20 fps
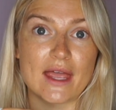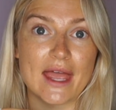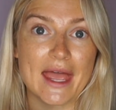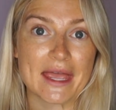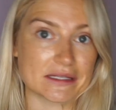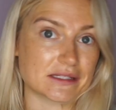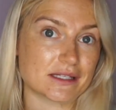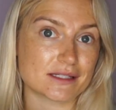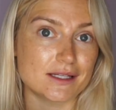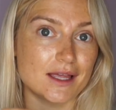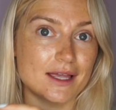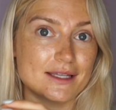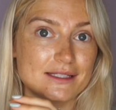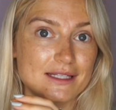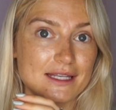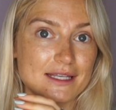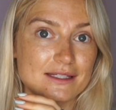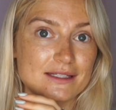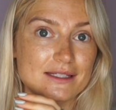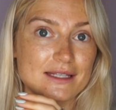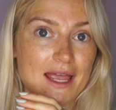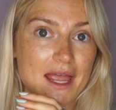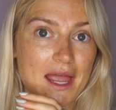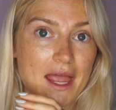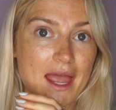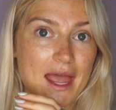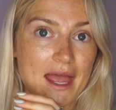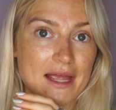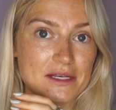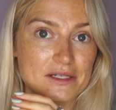exercises
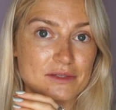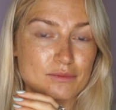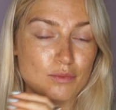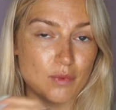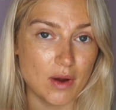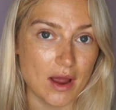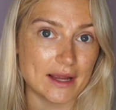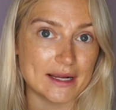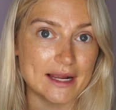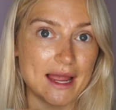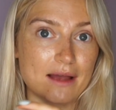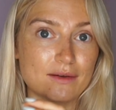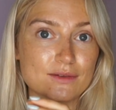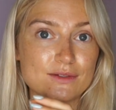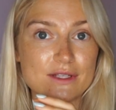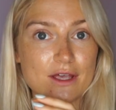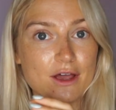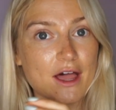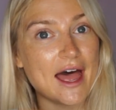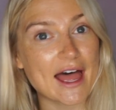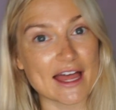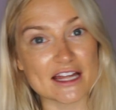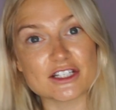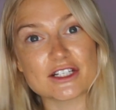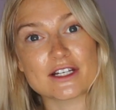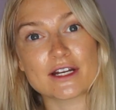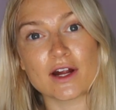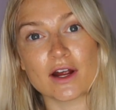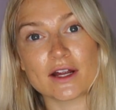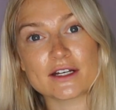and workouts that are
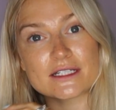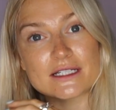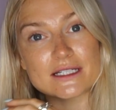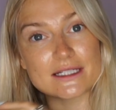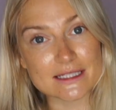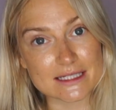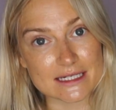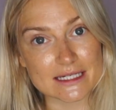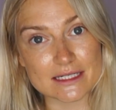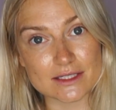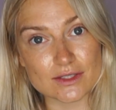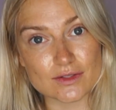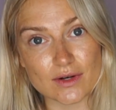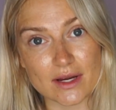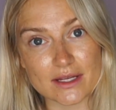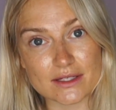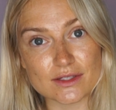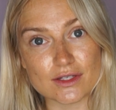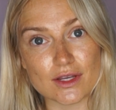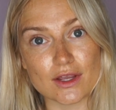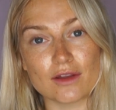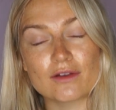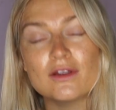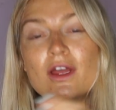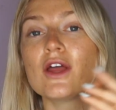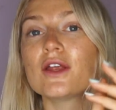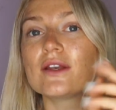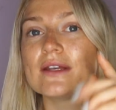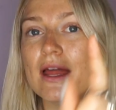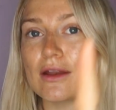actually going to de-stress you.
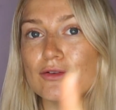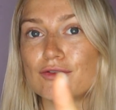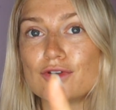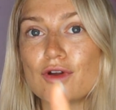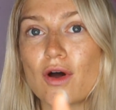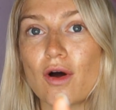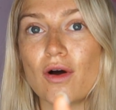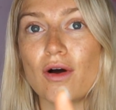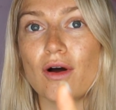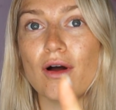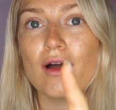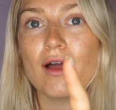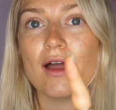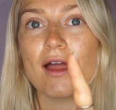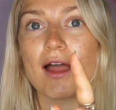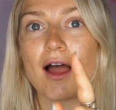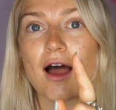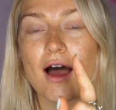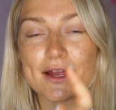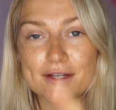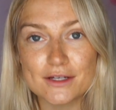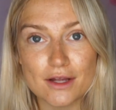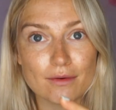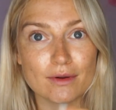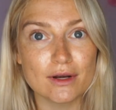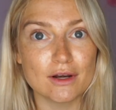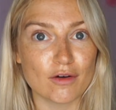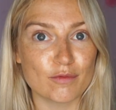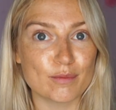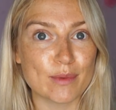Now, I
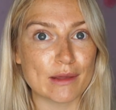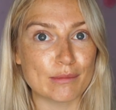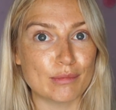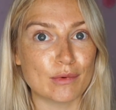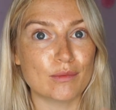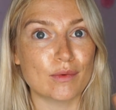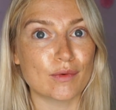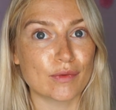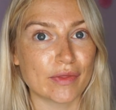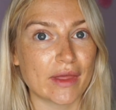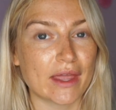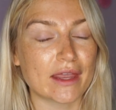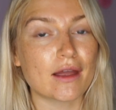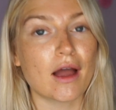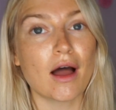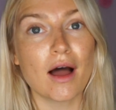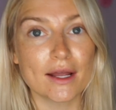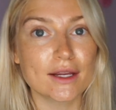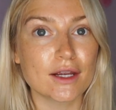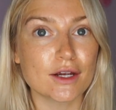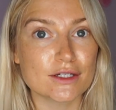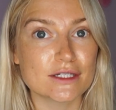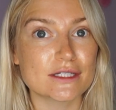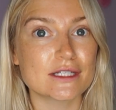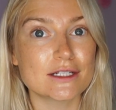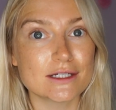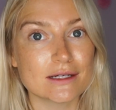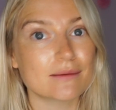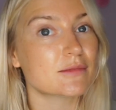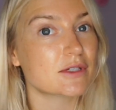know a lot of people will think, I go to
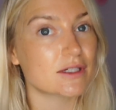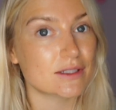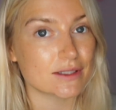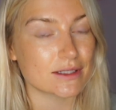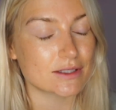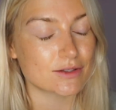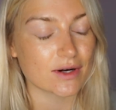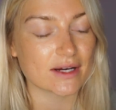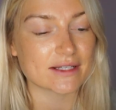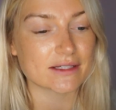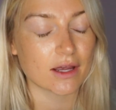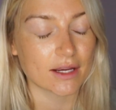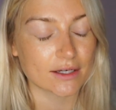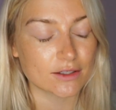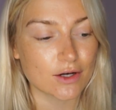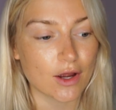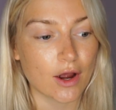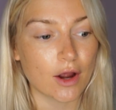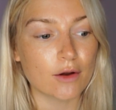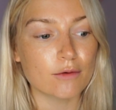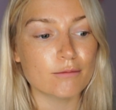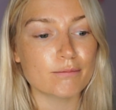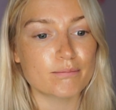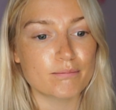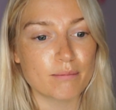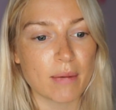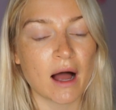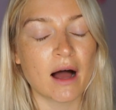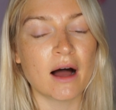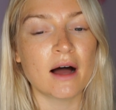the gym to de-stress, I know,
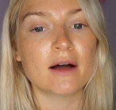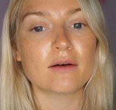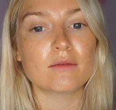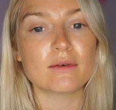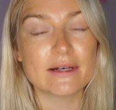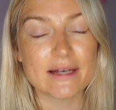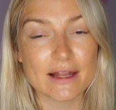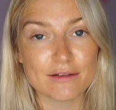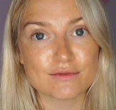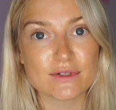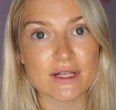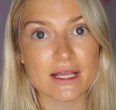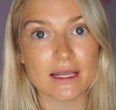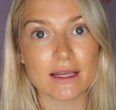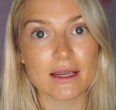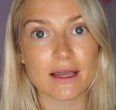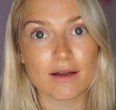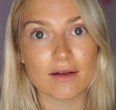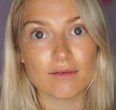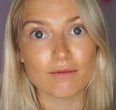but lifting